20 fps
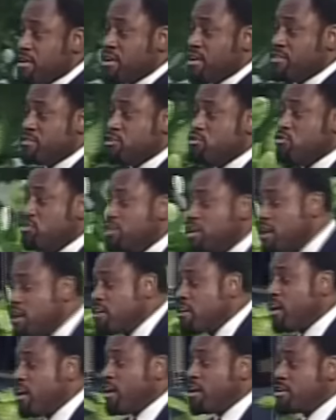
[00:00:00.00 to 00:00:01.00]
And so you tell
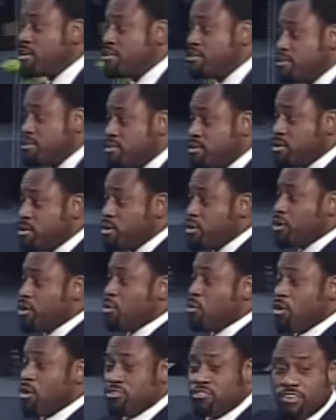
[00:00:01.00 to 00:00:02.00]
God,
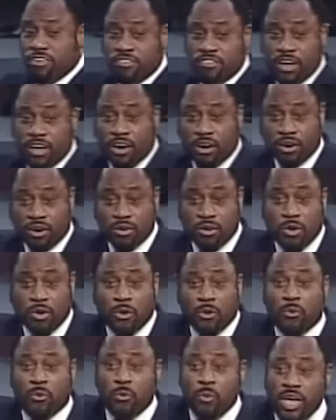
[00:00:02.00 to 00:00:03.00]
watch this now.
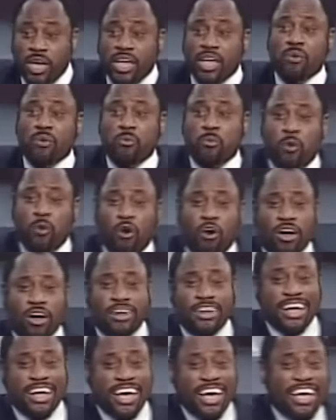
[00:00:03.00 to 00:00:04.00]
We
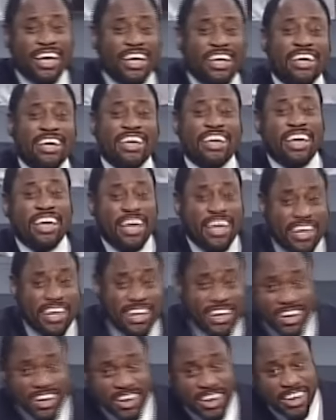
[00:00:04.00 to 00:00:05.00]
want a
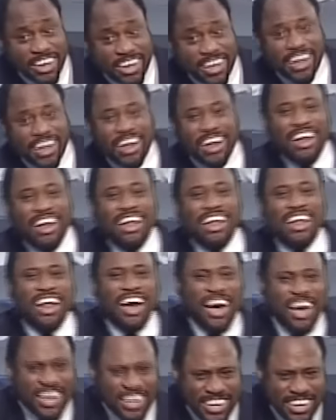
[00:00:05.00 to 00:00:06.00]
king
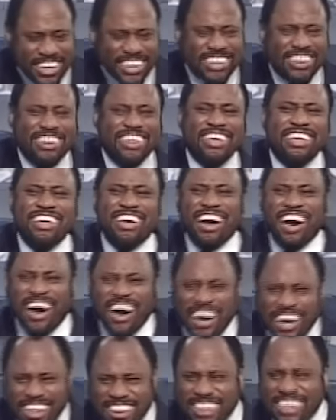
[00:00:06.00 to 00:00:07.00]
like the
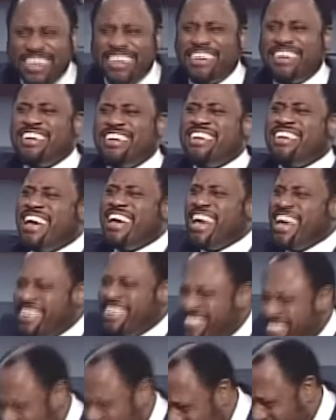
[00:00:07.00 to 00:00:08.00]
other
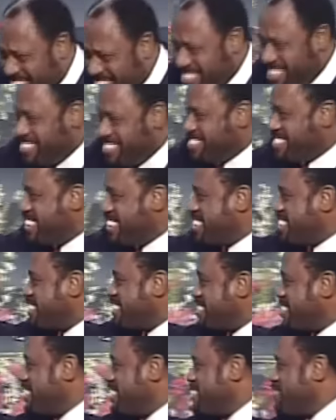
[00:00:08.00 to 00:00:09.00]
nations, they said.
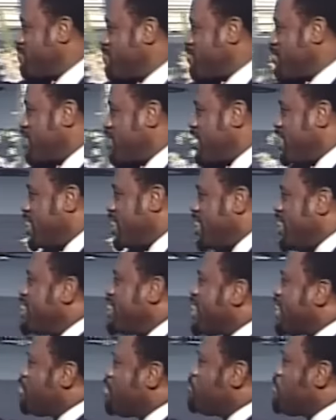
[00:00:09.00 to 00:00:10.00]
Isn't
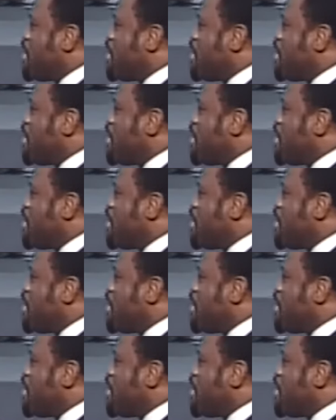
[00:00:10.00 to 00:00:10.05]
that